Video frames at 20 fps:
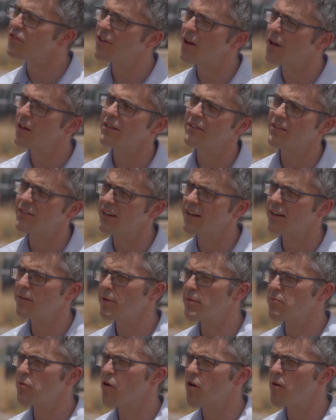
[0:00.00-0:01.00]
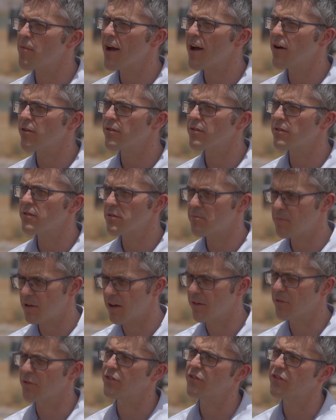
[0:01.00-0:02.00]
you tell us a little bit more about the
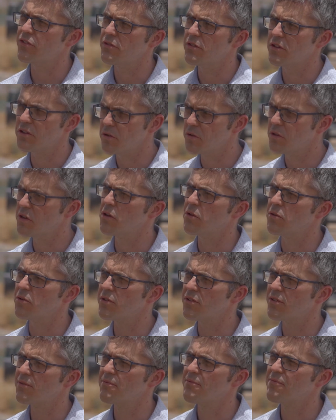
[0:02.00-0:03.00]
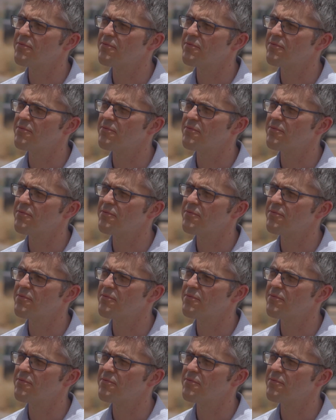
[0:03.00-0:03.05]
plants that you use?